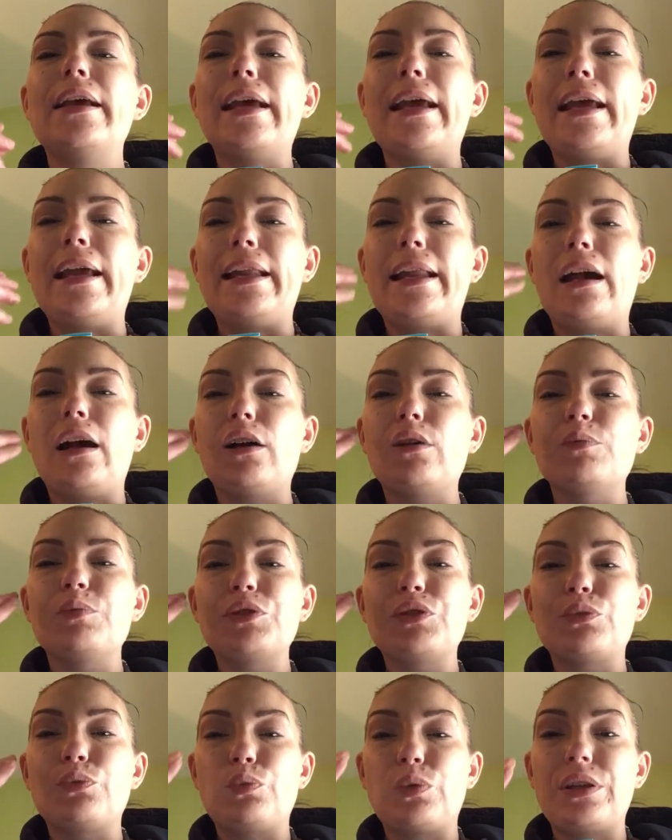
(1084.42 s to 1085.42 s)
it
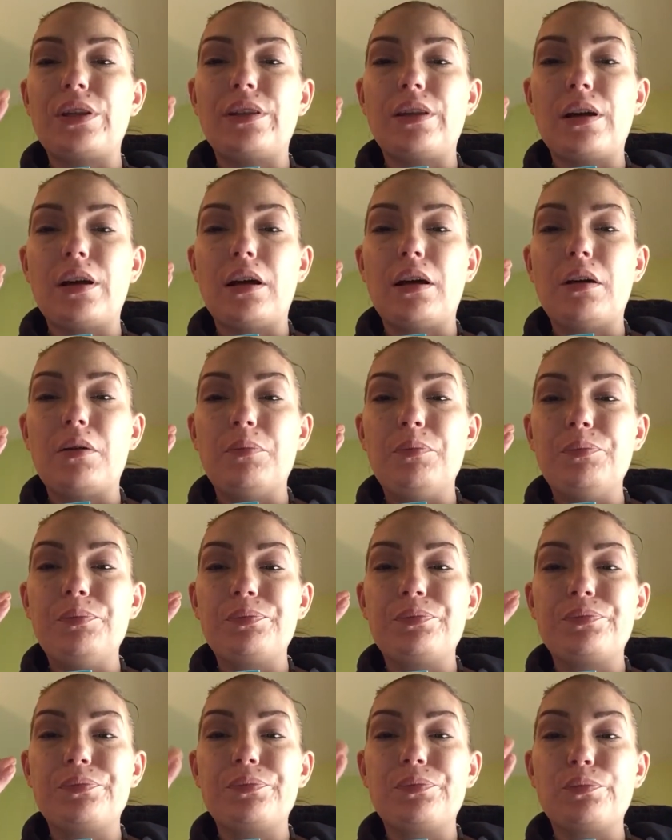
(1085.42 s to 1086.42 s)
helps with
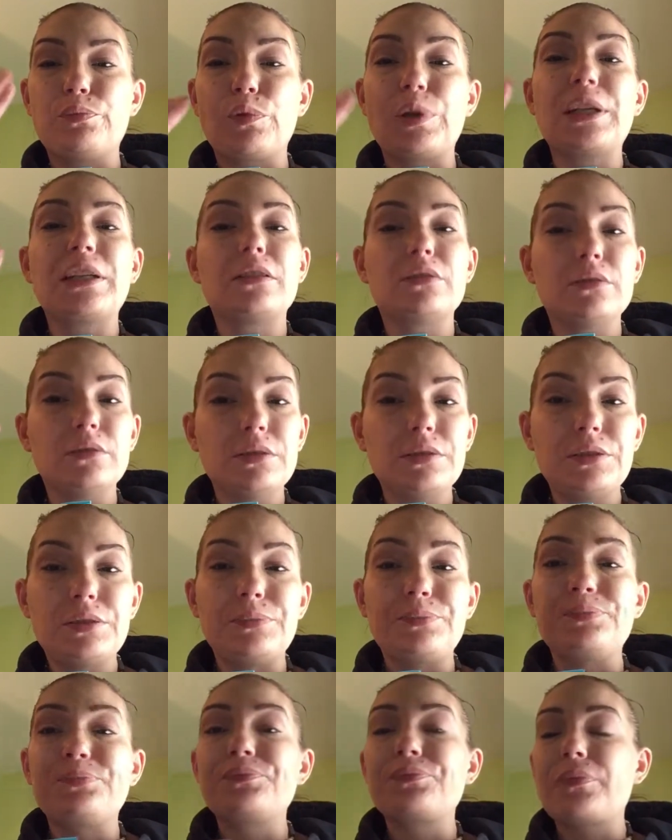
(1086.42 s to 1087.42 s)
wrinkles.
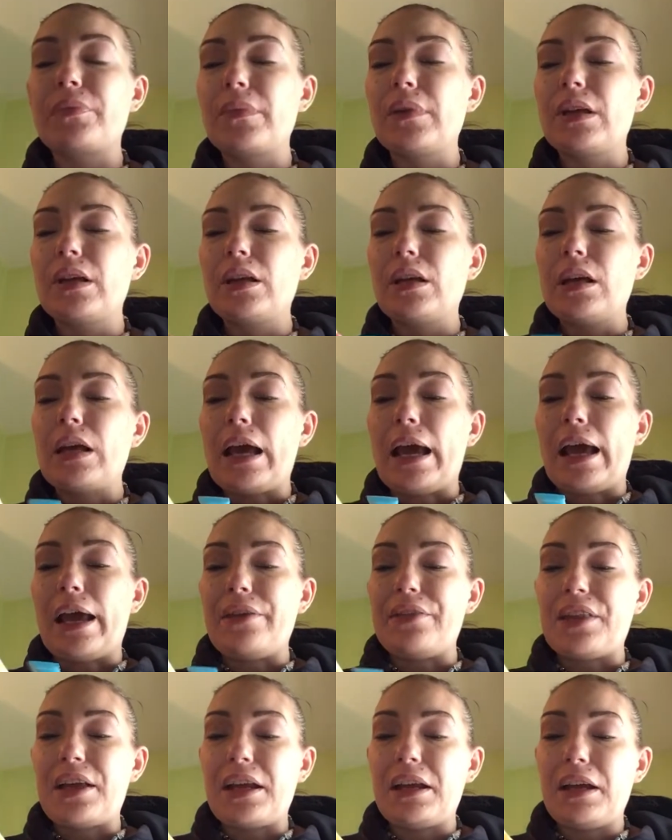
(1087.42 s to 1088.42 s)

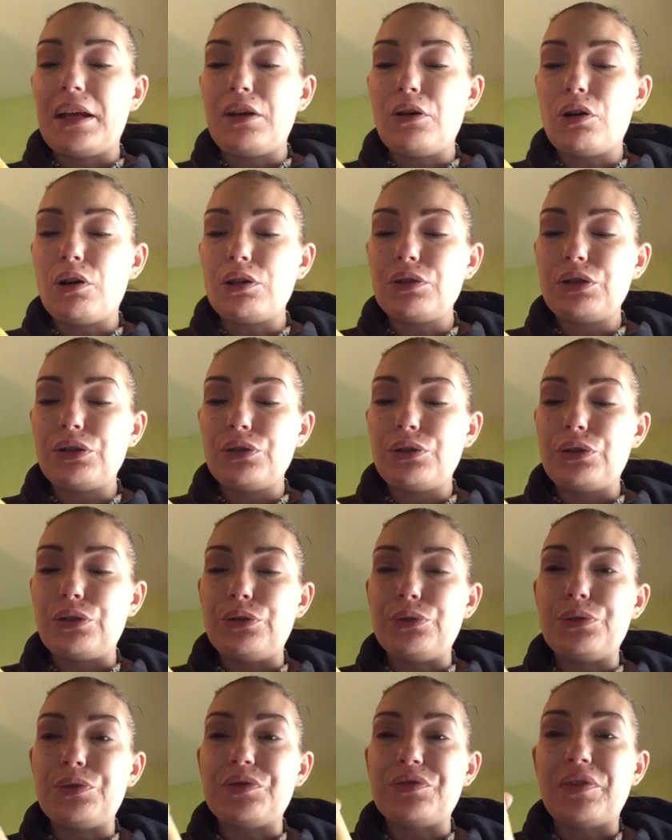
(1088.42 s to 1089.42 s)
And then I also
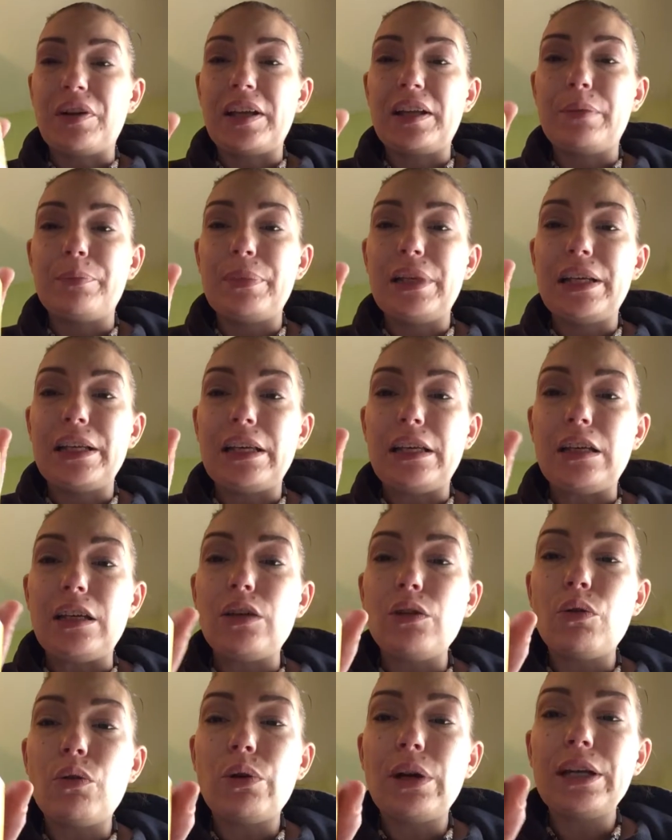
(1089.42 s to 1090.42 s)
use vitamin
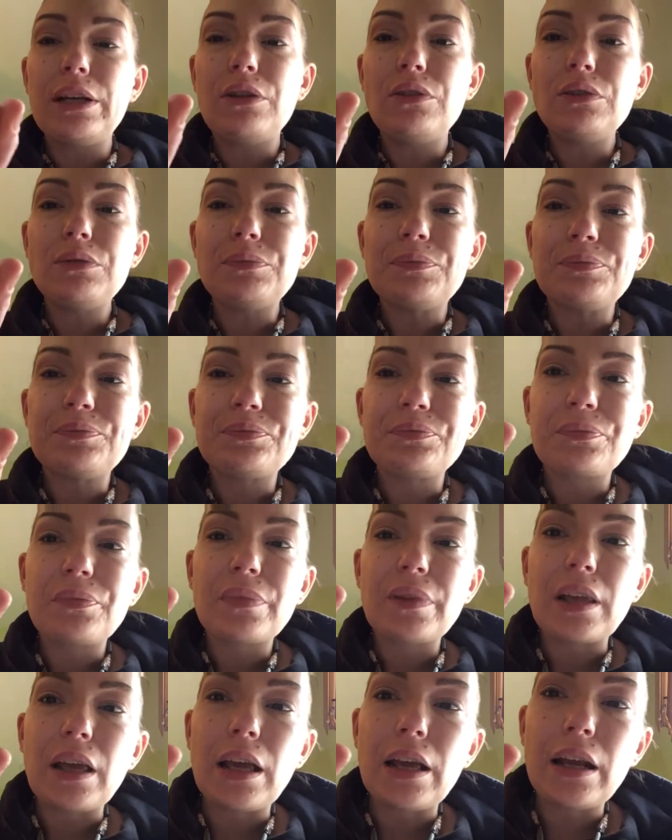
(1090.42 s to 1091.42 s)
E oil.
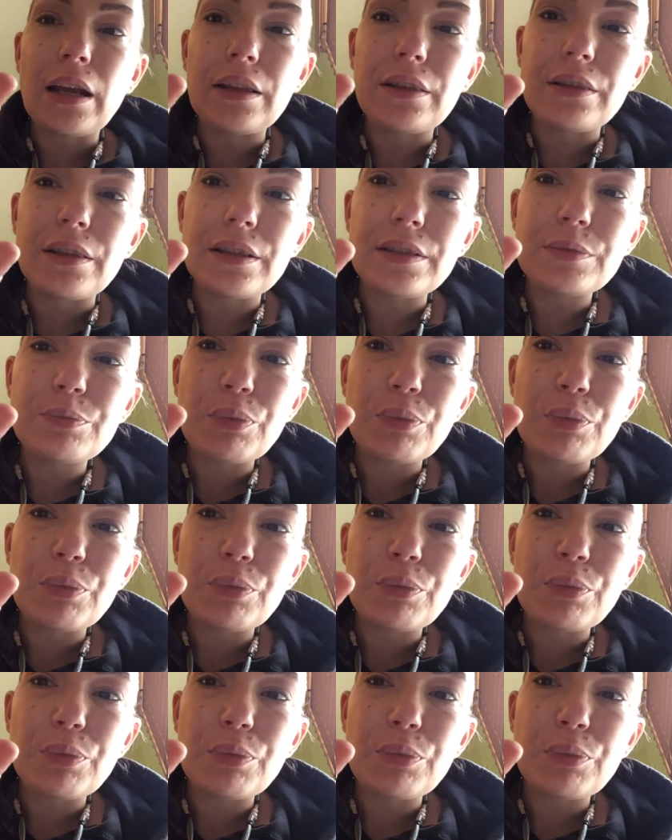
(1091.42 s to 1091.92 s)
And this